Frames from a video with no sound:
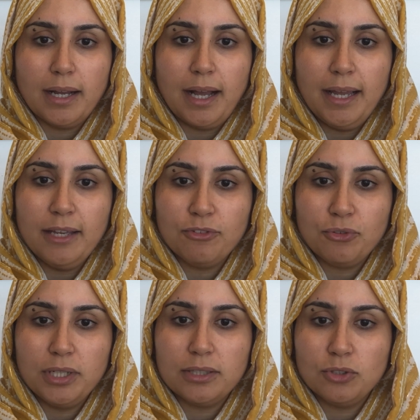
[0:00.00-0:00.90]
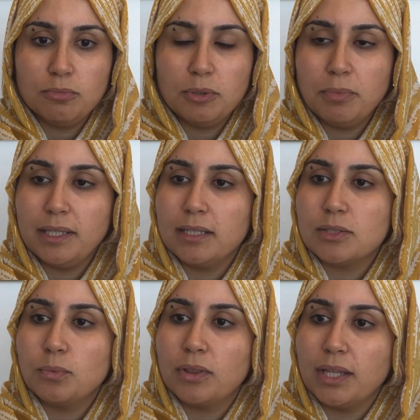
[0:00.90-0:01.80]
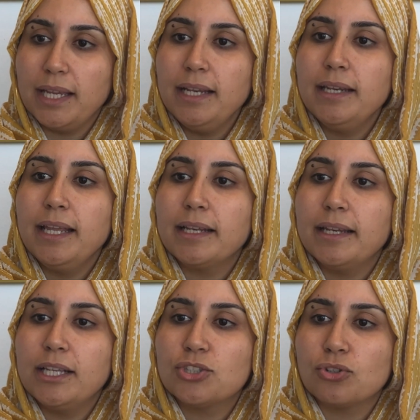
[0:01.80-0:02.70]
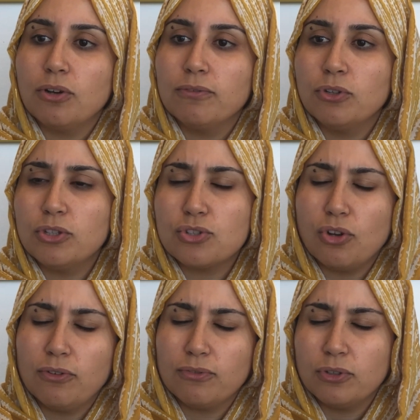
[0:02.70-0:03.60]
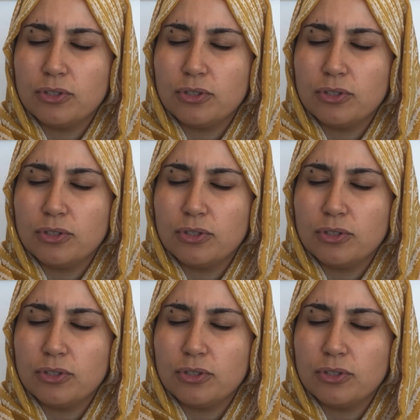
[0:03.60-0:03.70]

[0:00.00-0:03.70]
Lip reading: I have created human beings with the innate nature of lots of